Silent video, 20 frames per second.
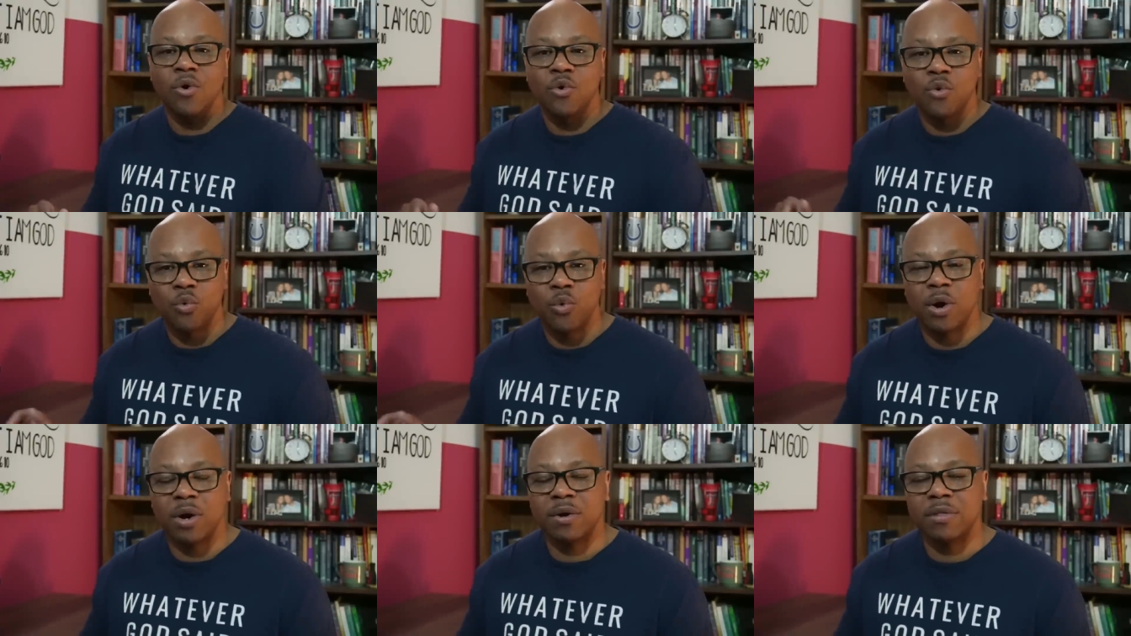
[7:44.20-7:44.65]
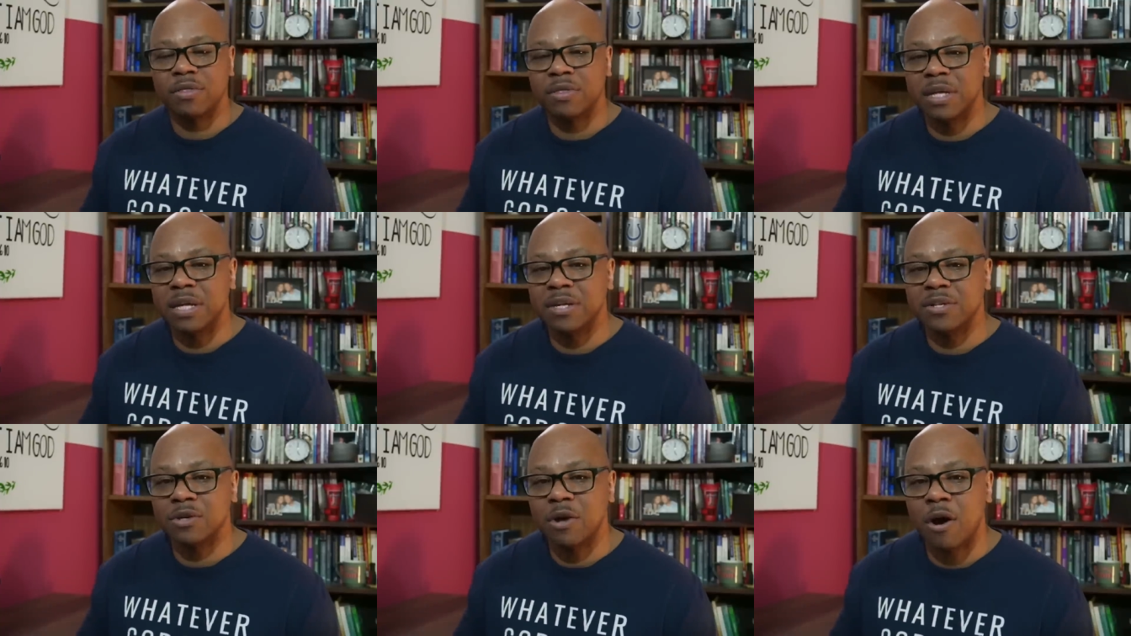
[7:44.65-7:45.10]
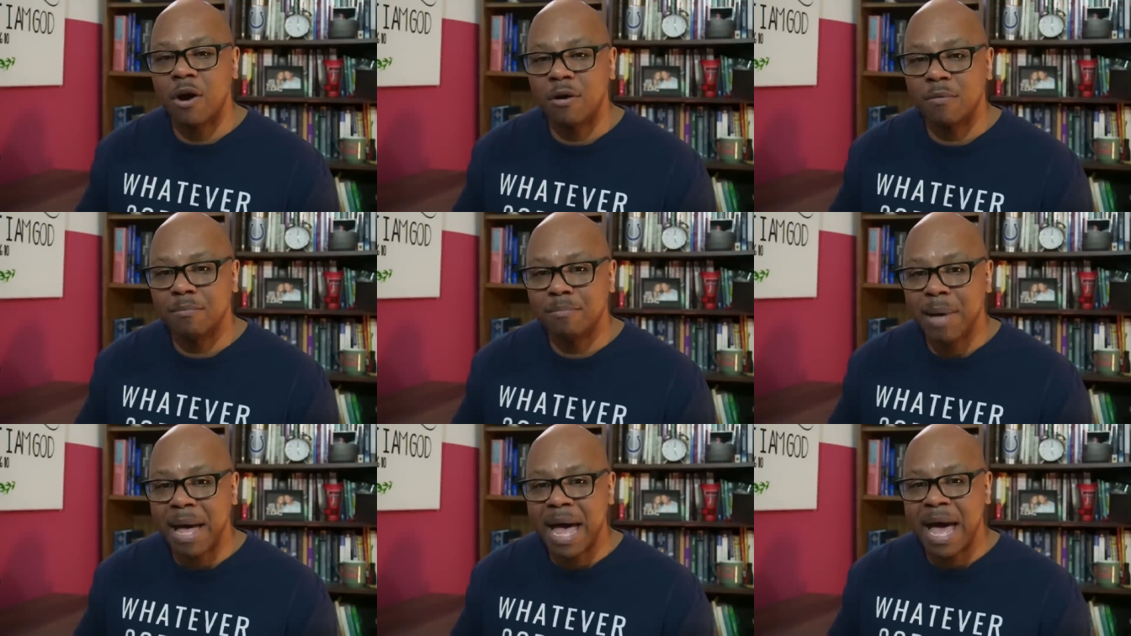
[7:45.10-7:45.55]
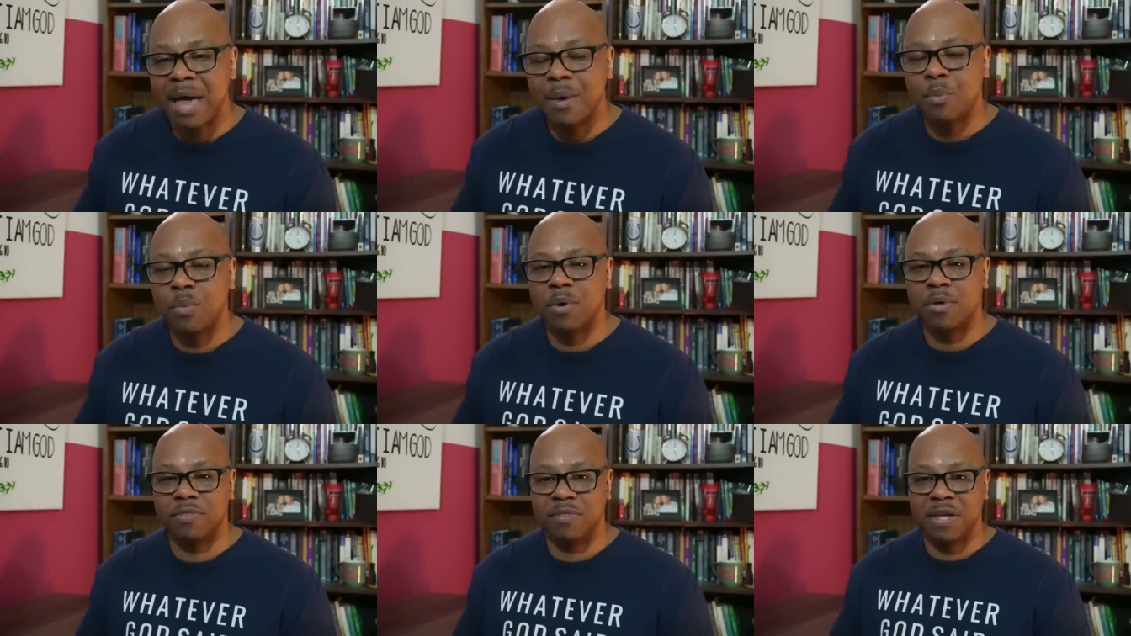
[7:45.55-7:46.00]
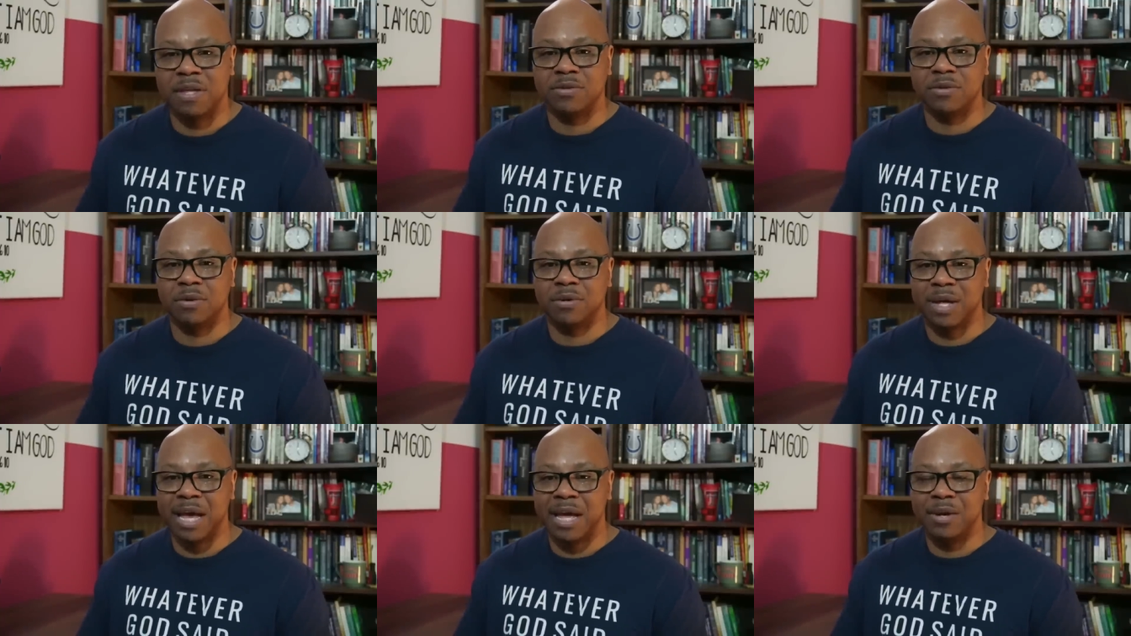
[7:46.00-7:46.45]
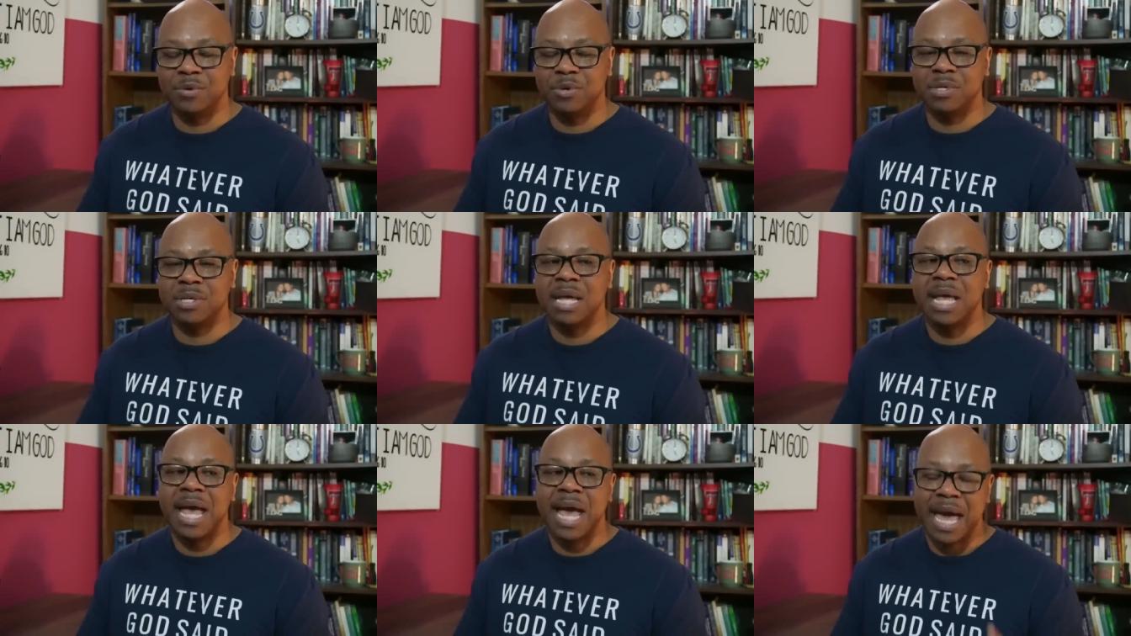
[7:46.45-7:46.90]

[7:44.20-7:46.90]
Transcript: where things are bad, where things are dangerous.